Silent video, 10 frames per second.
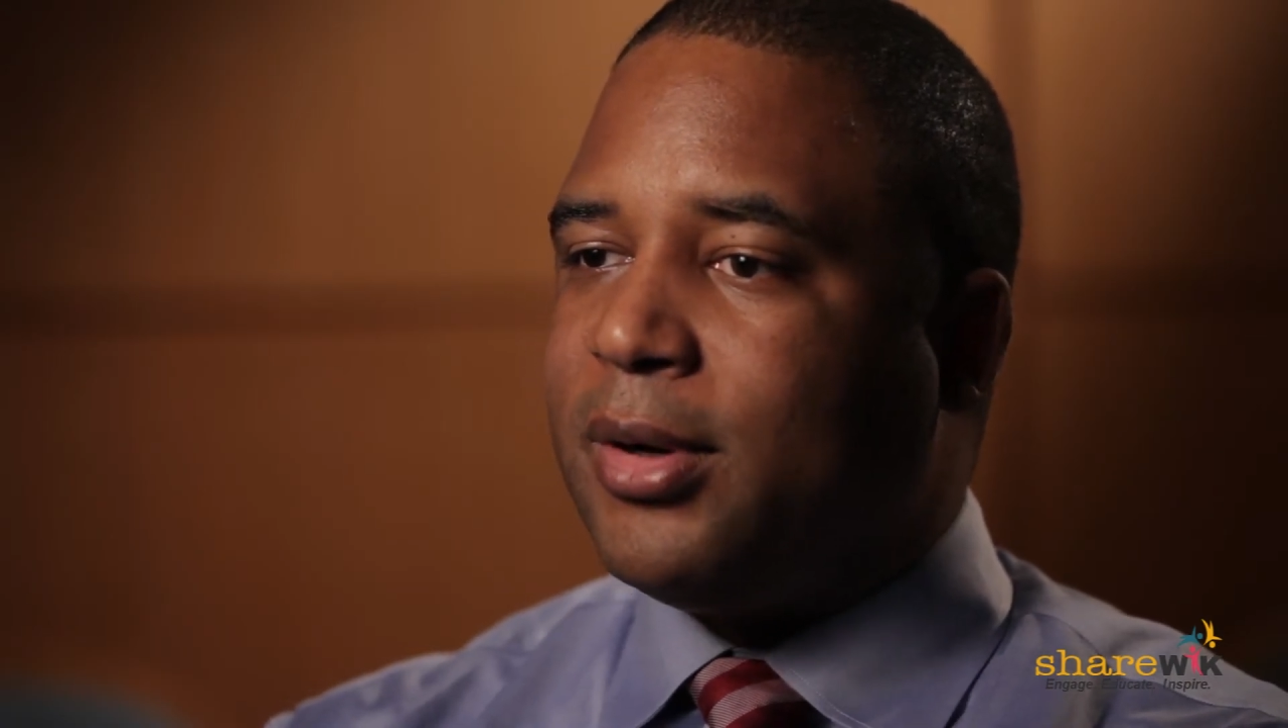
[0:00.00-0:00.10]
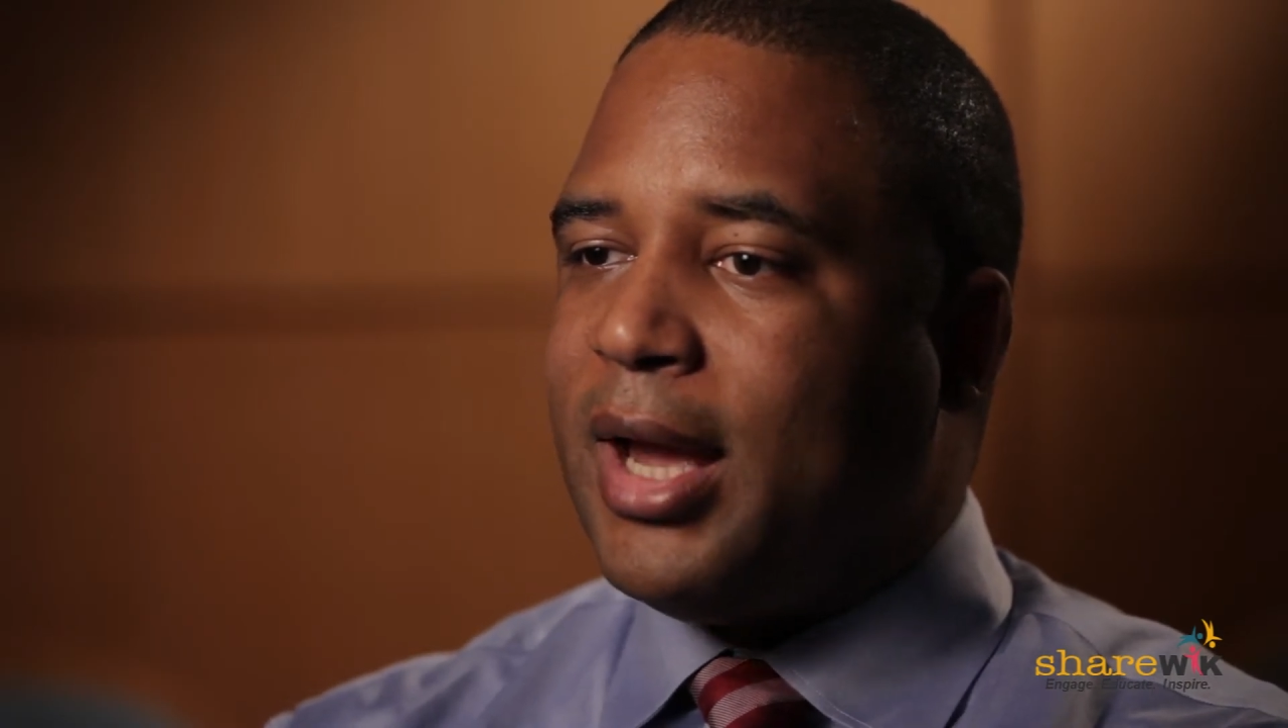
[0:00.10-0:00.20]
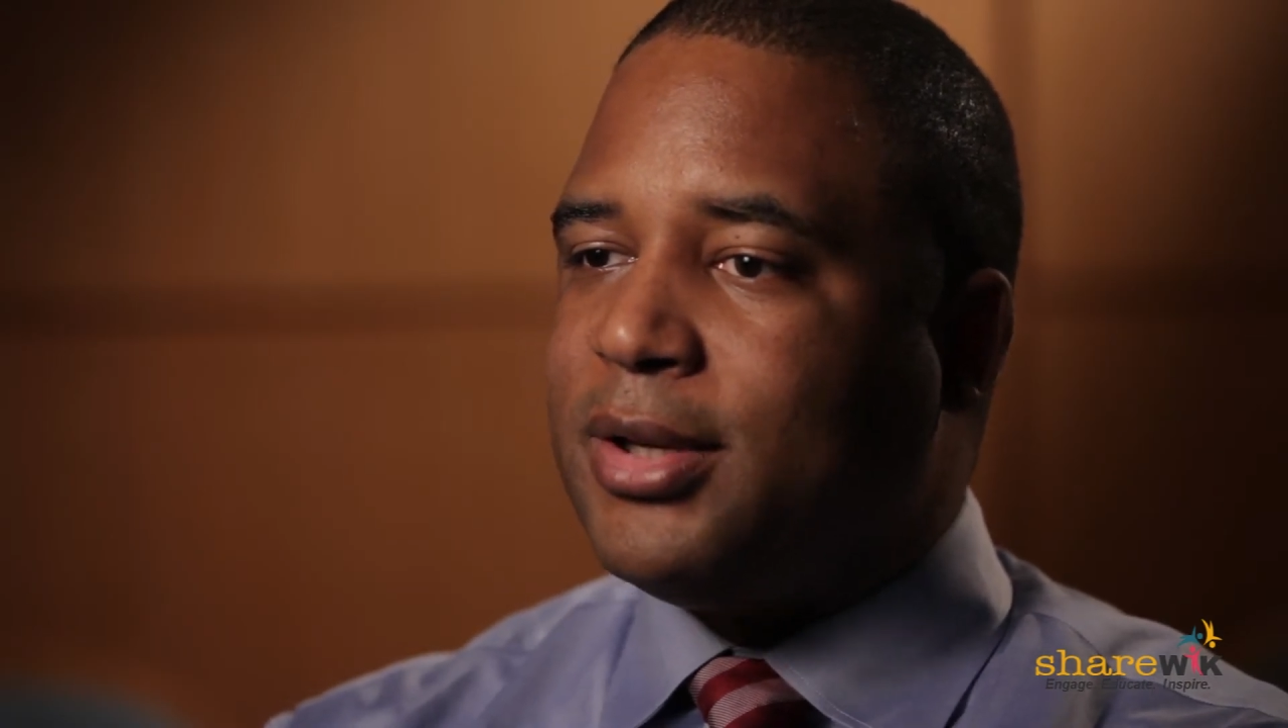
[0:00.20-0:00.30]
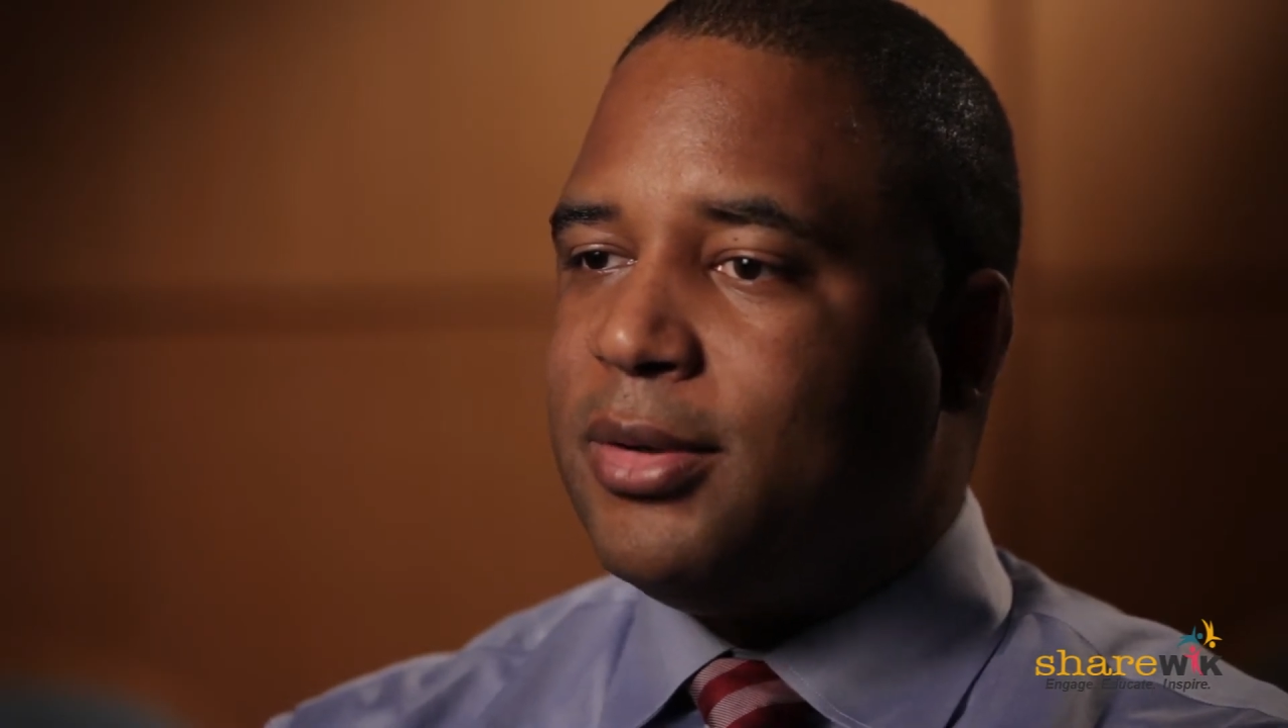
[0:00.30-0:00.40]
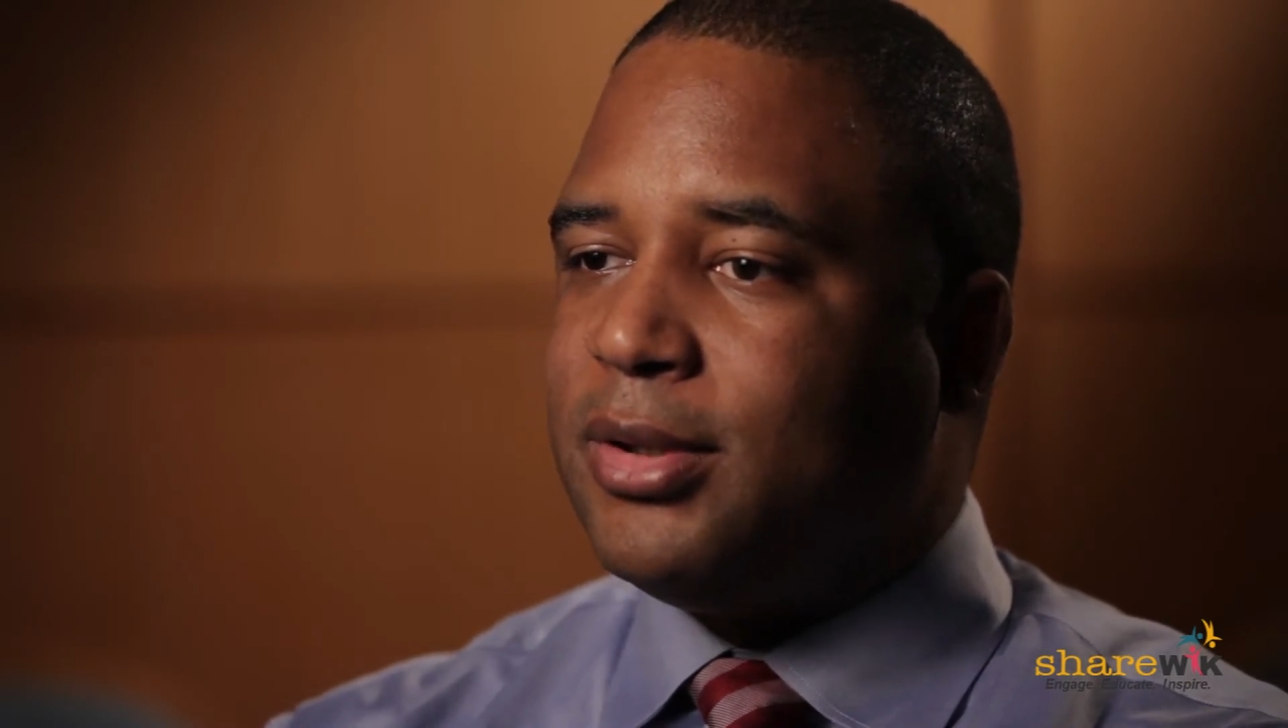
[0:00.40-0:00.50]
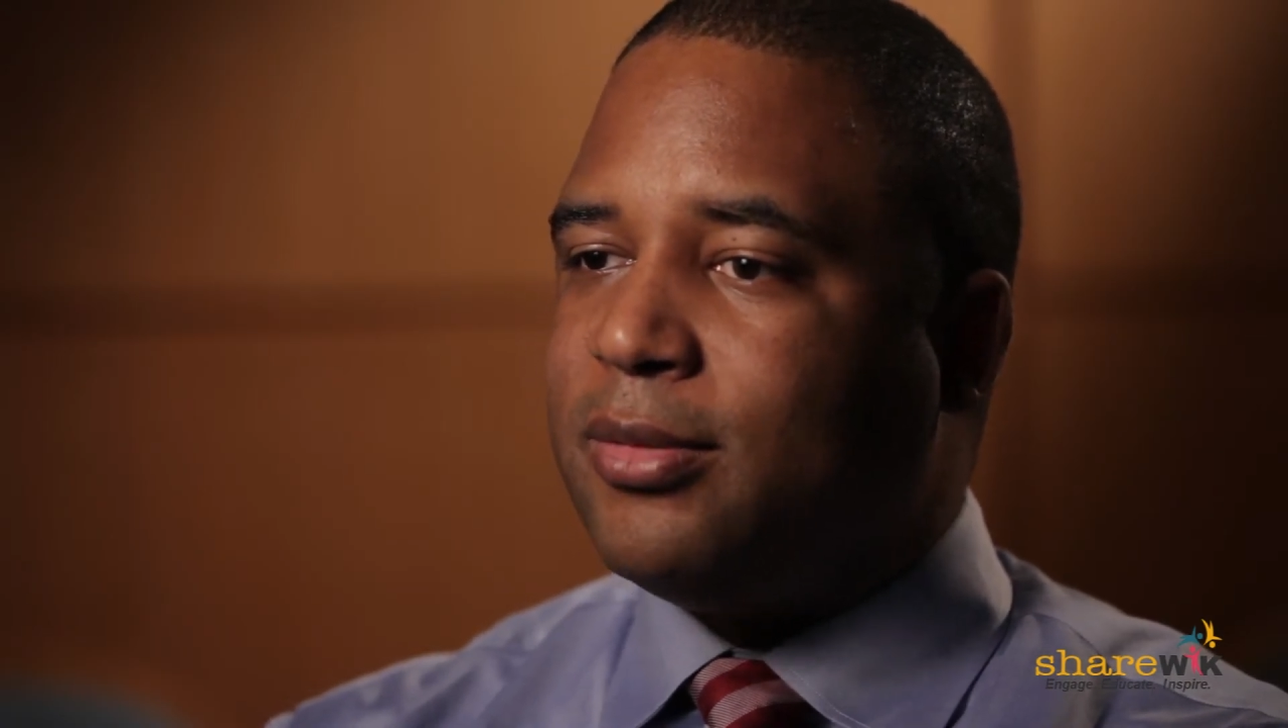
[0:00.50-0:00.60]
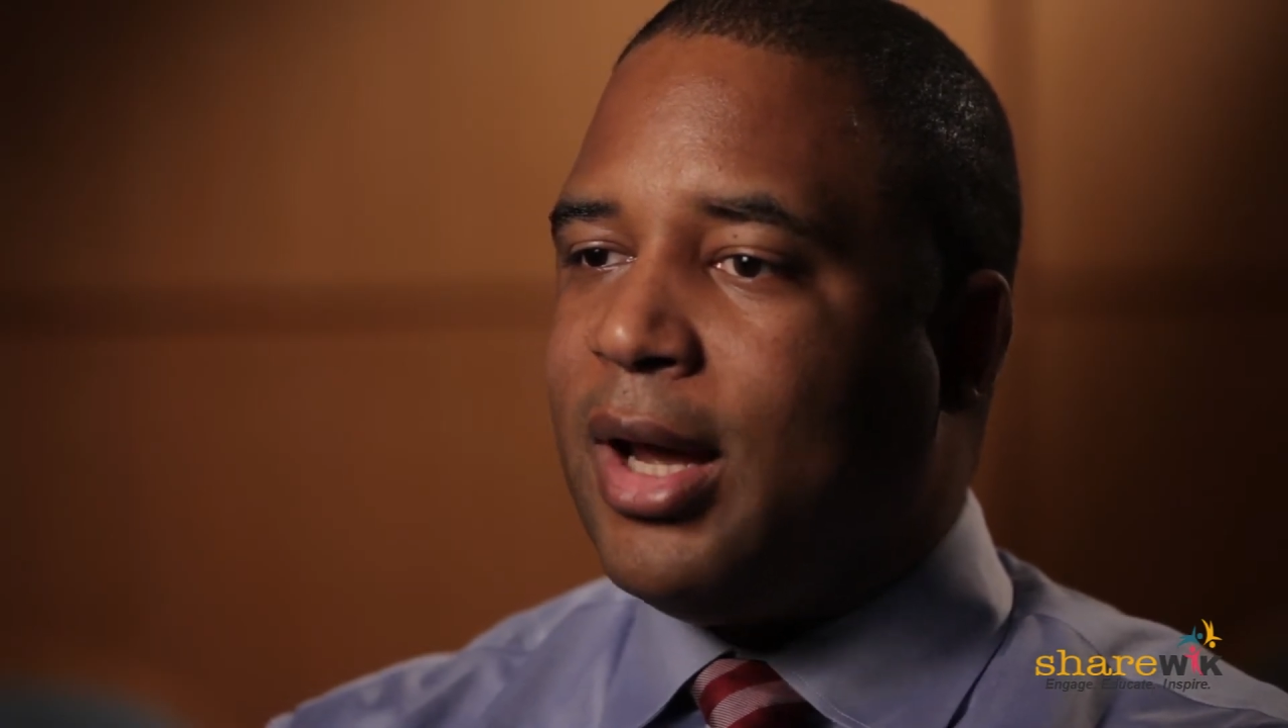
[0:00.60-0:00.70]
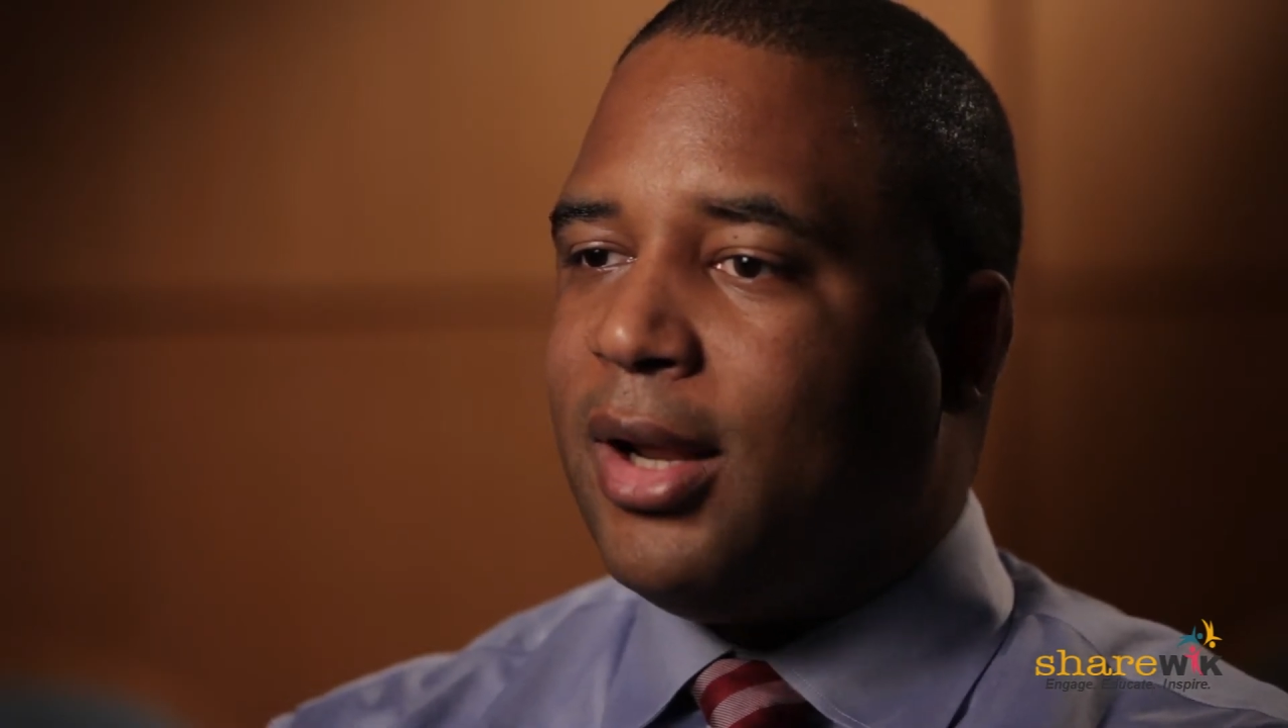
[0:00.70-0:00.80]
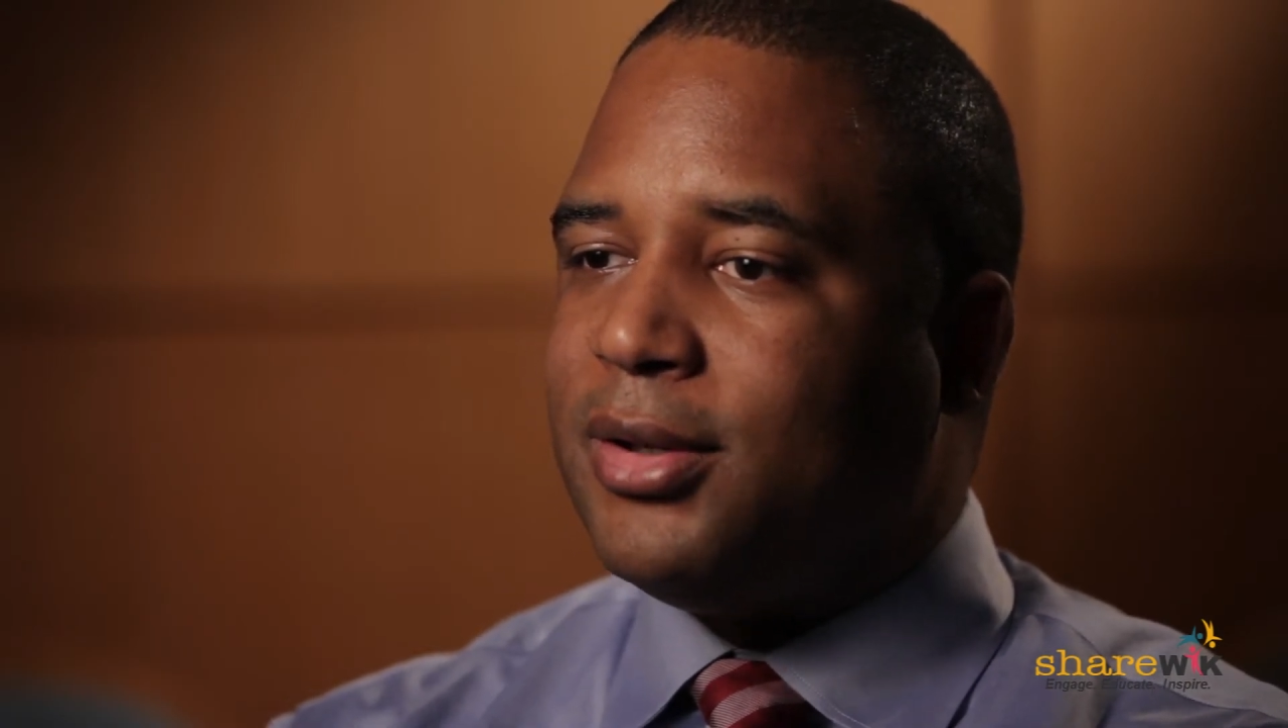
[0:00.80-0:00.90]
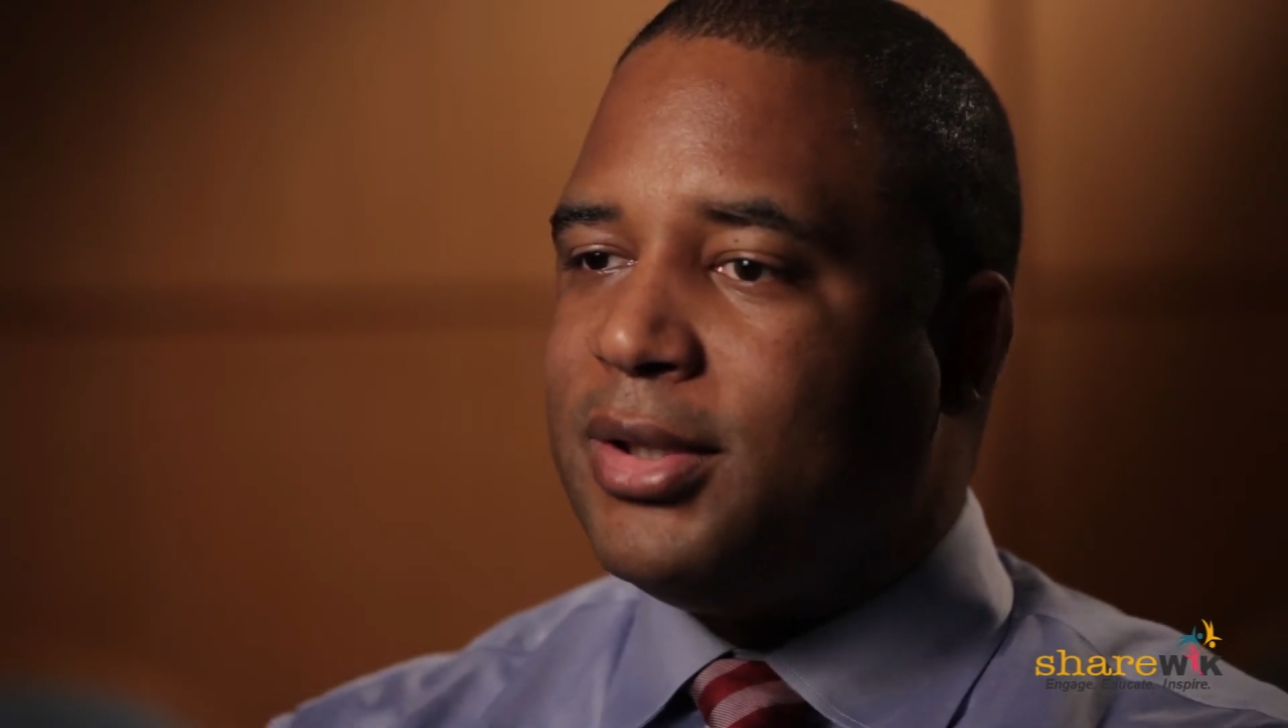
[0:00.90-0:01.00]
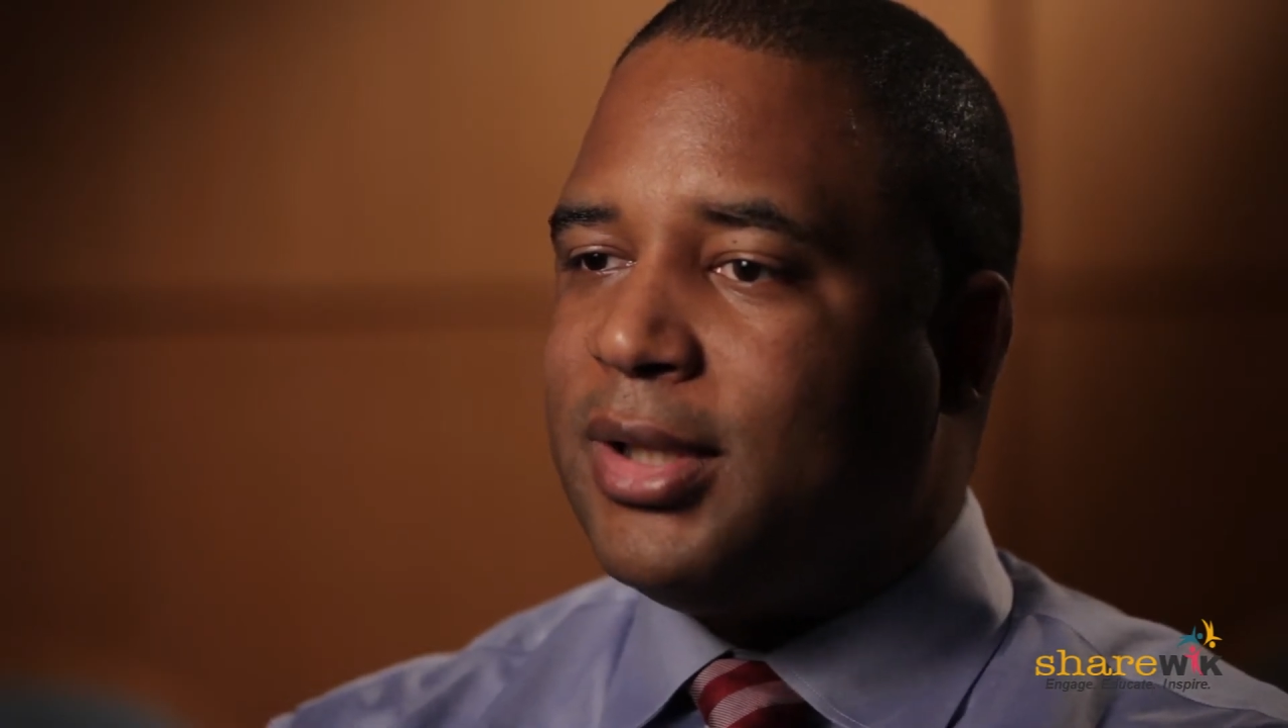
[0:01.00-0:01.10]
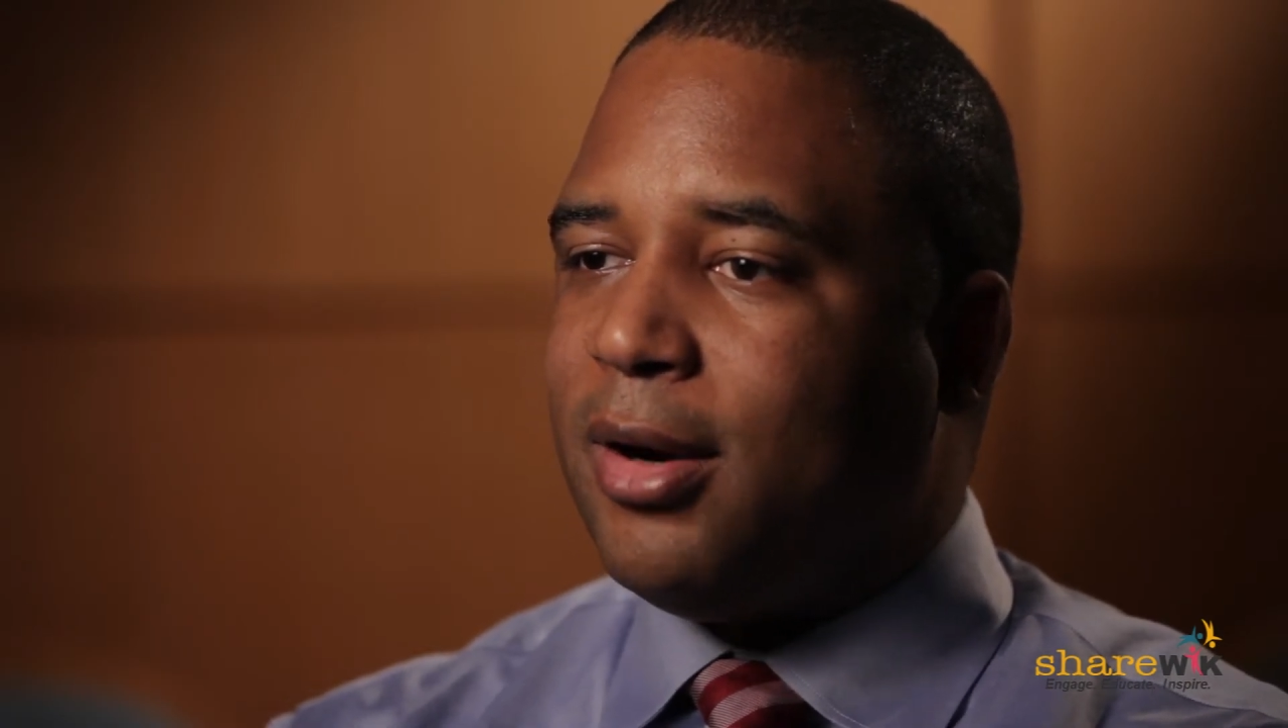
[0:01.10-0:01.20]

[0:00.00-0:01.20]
gastroenterologists